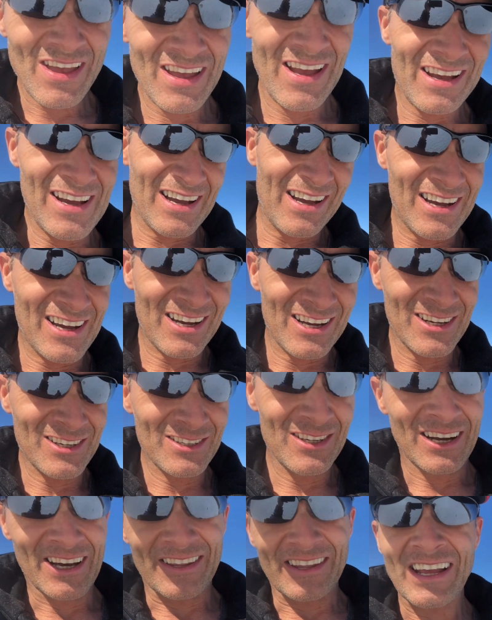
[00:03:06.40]

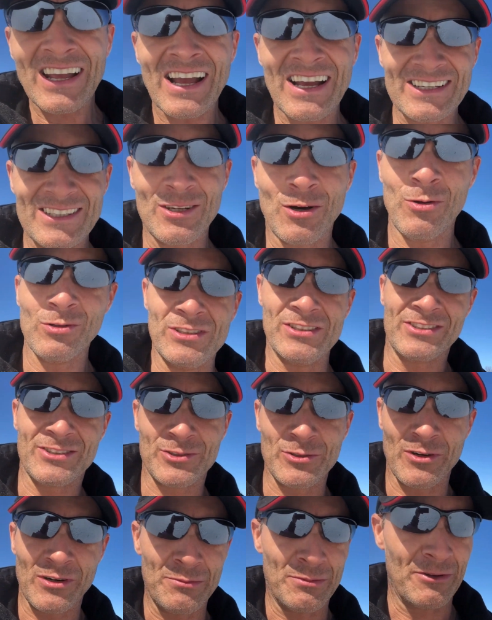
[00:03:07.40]
I think I told this
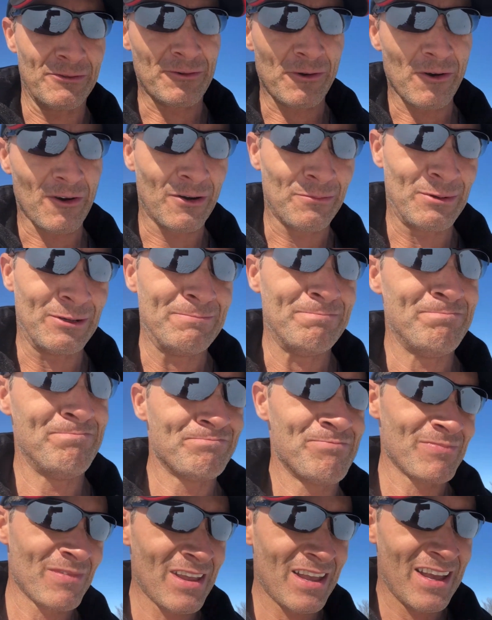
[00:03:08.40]
story before, but
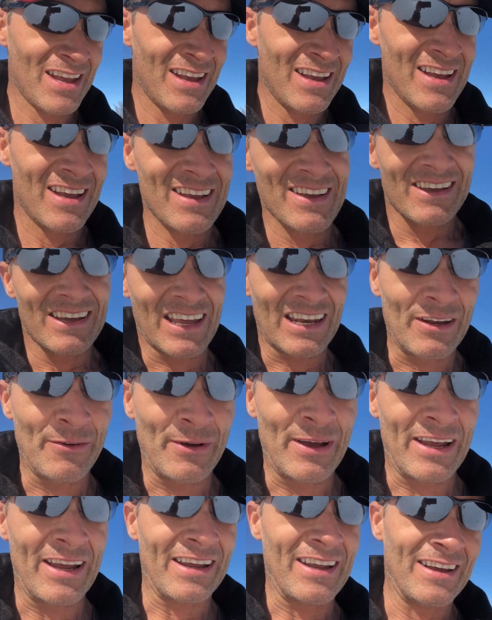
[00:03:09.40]

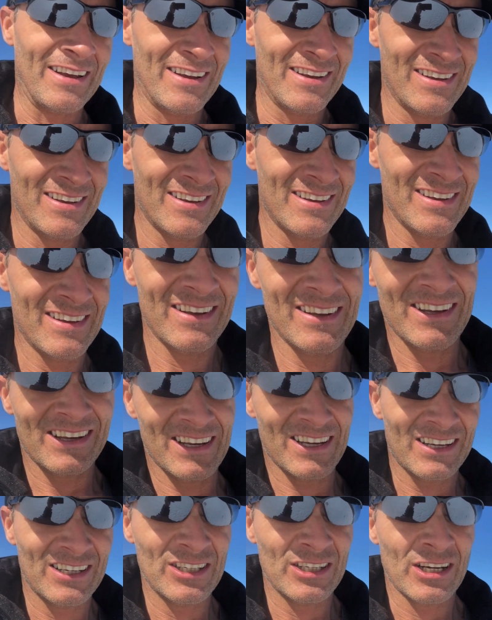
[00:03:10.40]
anyway,
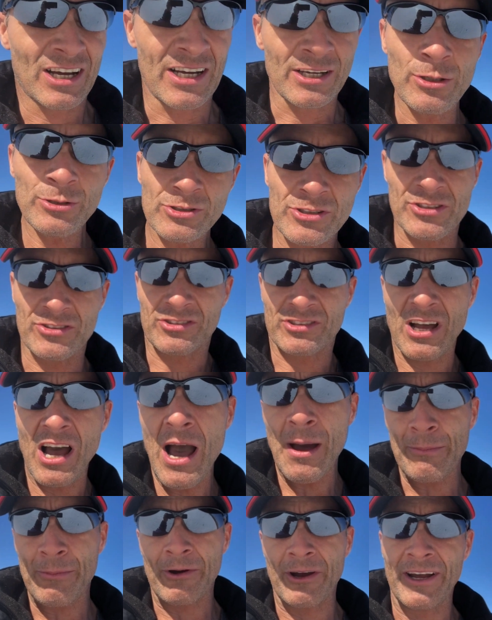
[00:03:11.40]
I used to
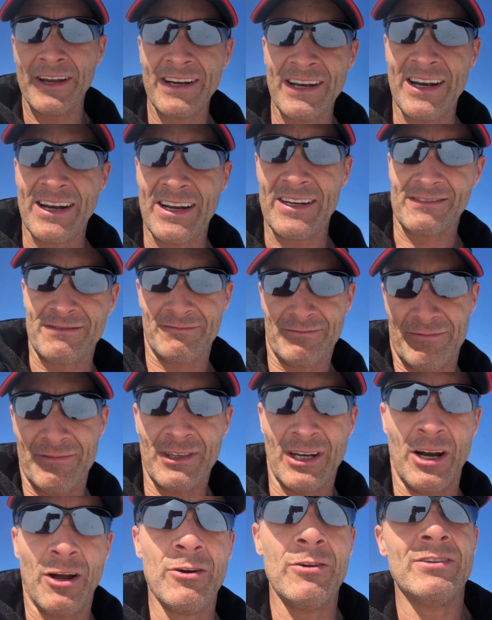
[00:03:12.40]
stop, right? And I'd
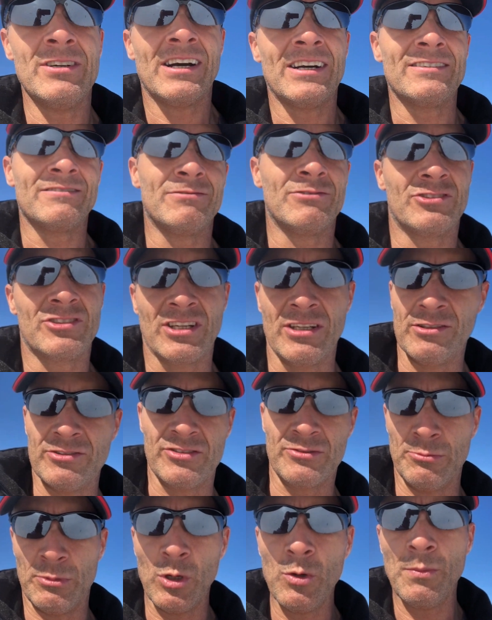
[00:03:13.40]
steal
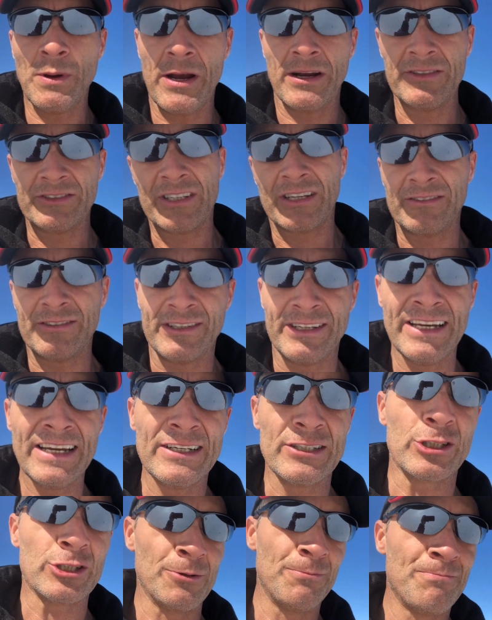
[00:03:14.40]
some blueberries out of the
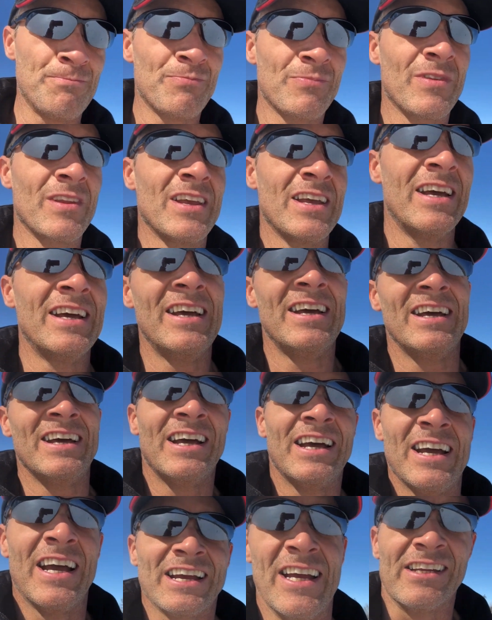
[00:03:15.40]
dish.
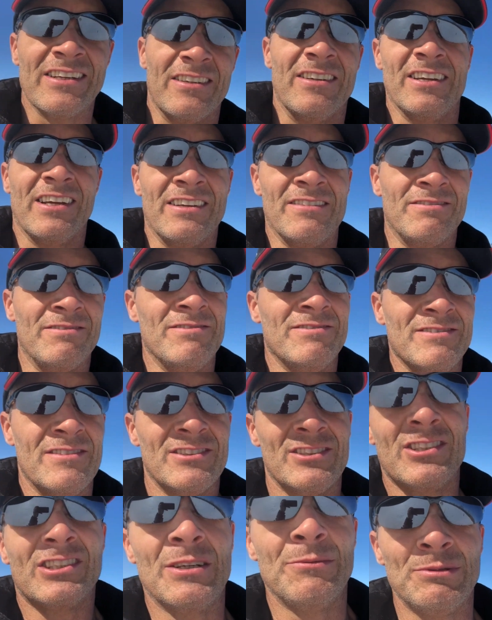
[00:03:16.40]
And
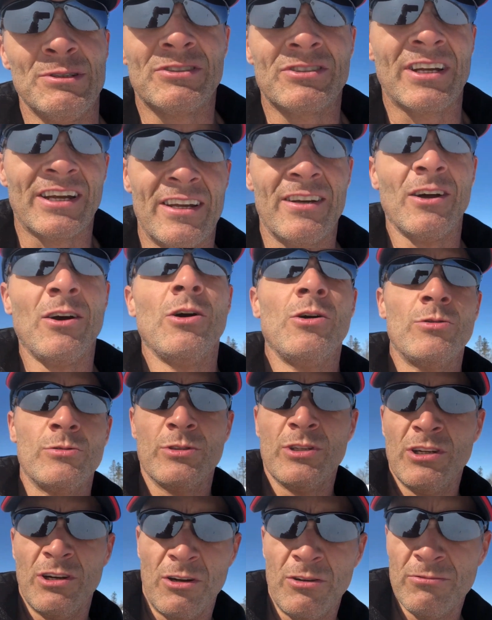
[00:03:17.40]
she'd be saying, oh,
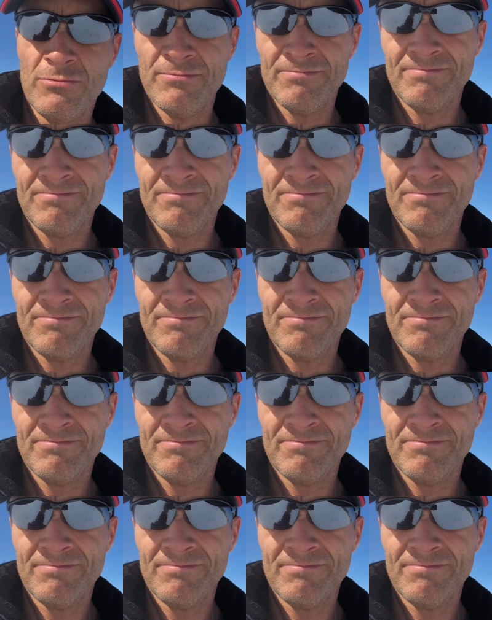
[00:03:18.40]
you